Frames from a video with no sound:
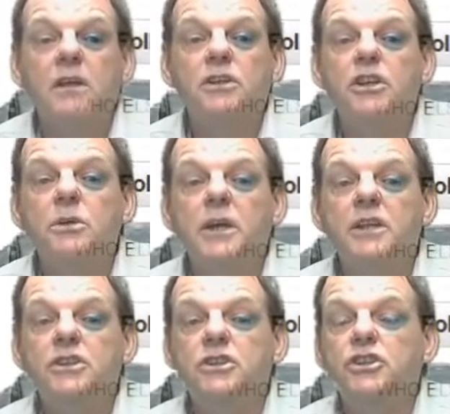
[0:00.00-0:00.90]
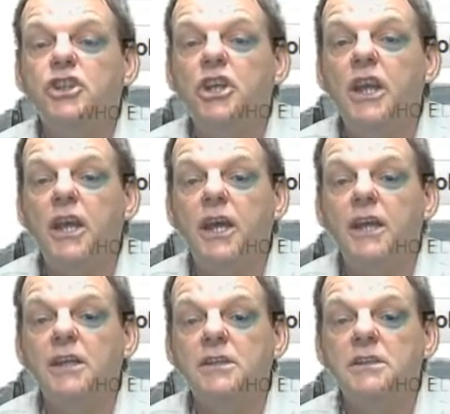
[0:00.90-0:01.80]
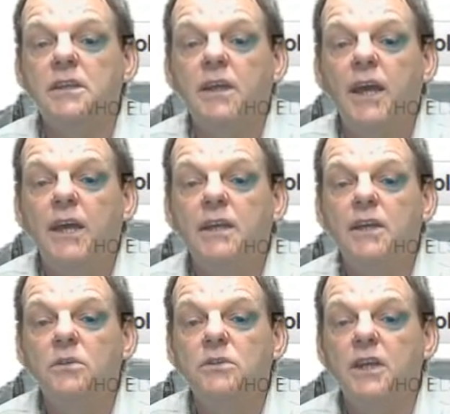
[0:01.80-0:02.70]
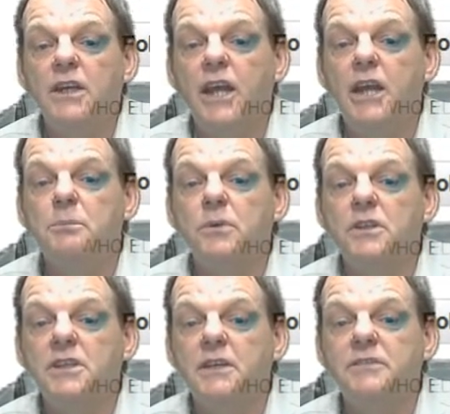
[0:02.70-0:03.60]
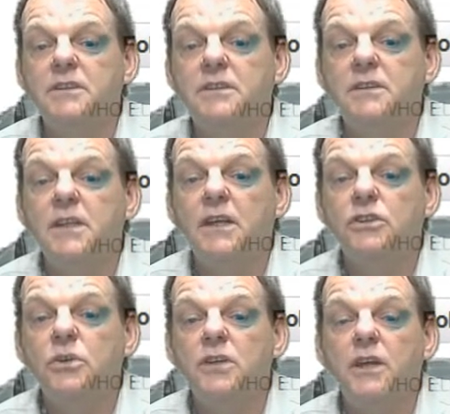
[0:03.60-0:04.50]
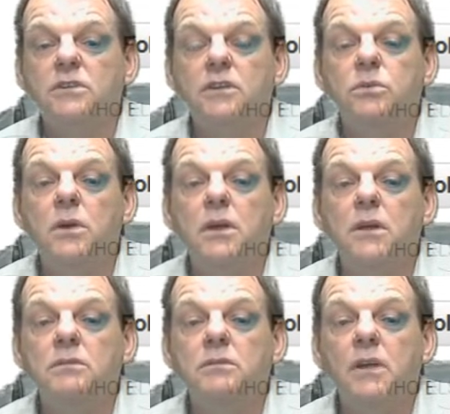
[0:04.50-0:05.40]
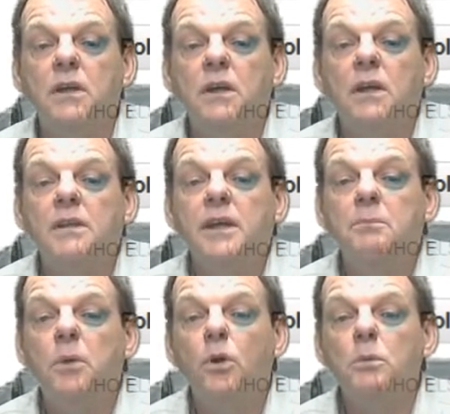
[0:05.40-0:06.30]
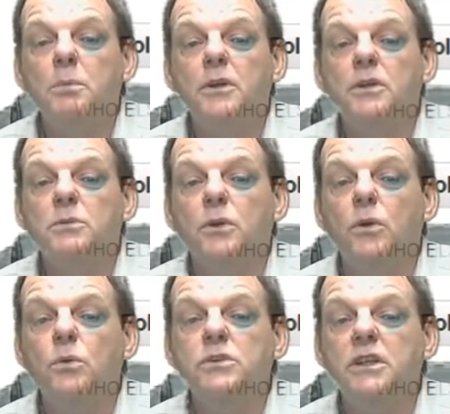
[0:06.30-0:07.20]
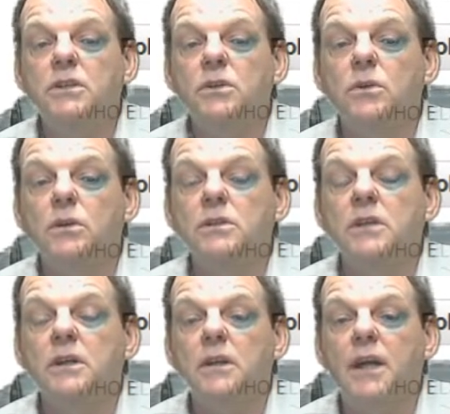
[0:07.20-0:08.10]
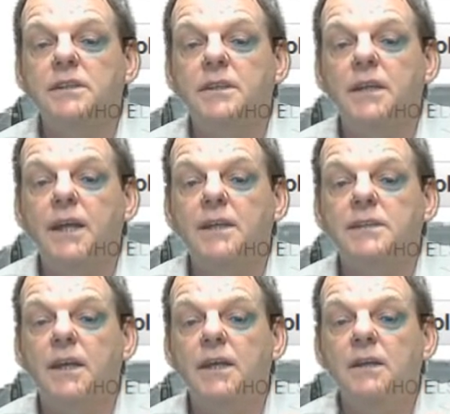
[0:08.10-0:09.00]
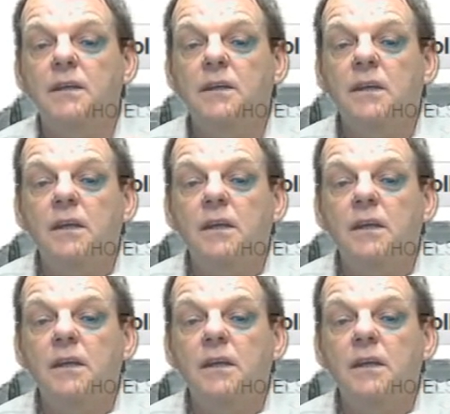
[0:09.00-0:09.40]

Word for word: The USGS had announced on April 7, 2012, that polar bears with oozing sores, hair loss in Alaska,